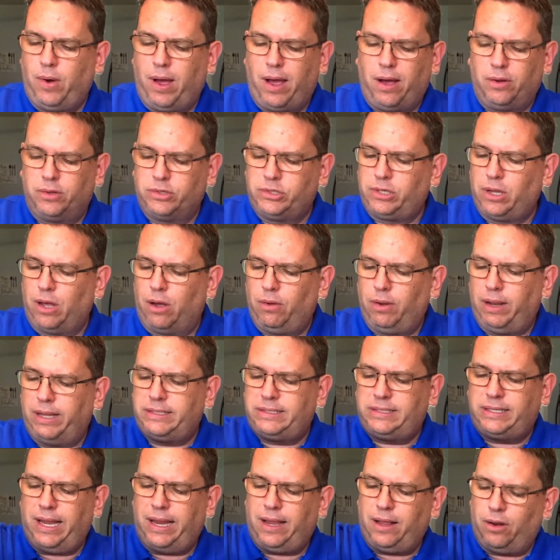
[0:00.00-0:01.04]
well. So
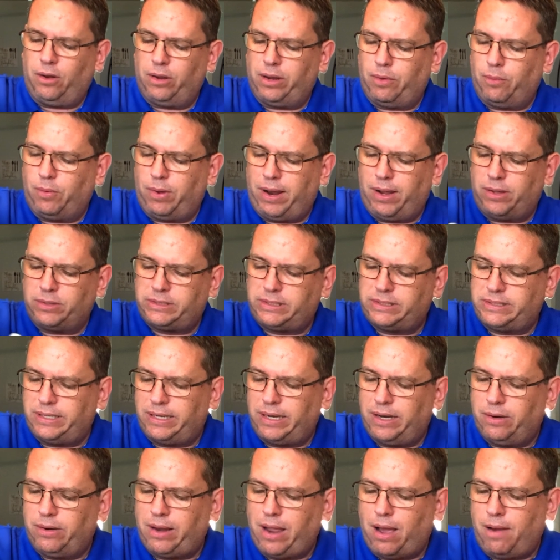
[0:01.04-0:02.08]
let's take a look at what else is in
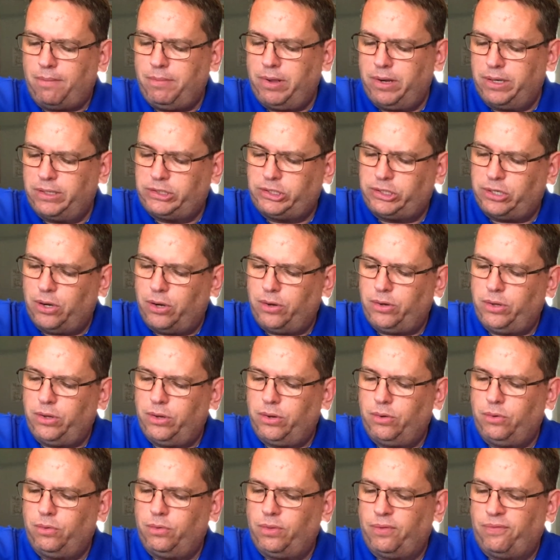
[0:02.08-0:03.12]
here. Now I'm going to show
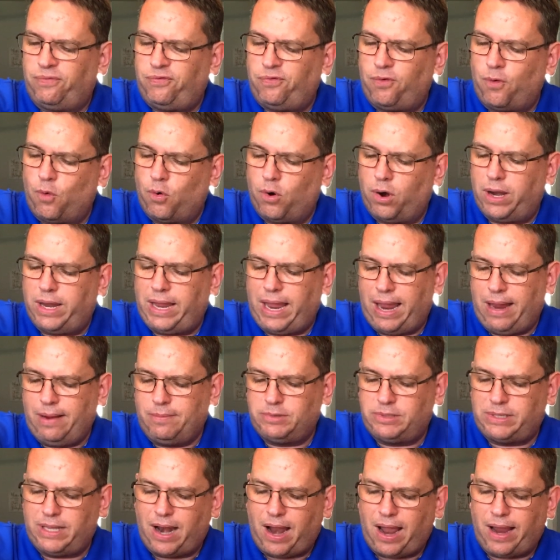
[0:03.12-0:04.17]
you the 4
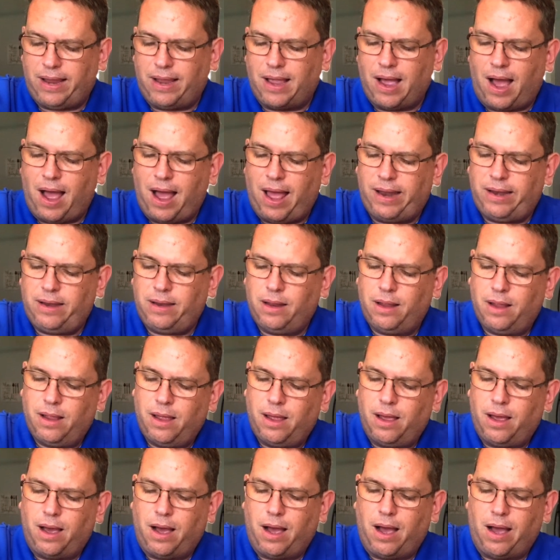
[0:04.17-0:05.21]
games that I got
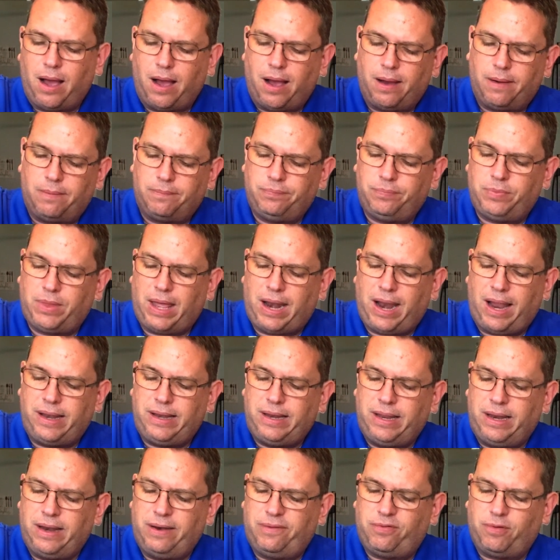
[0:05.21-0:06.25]
that I
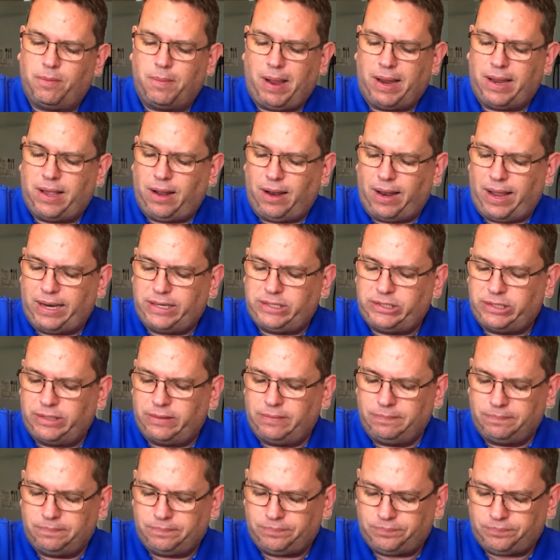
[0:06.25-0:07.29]
needed for my
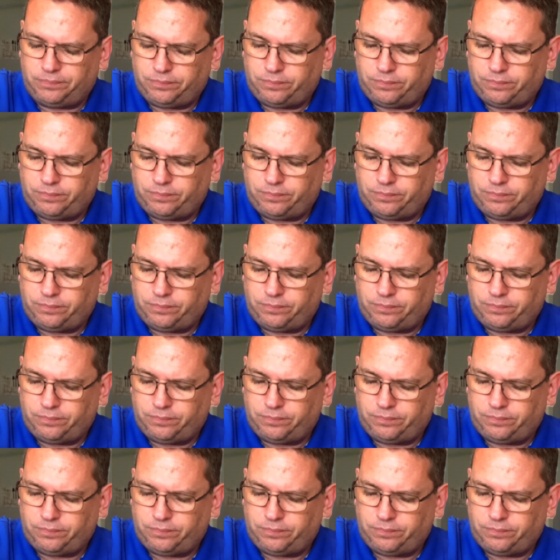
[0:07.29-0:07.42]
collection.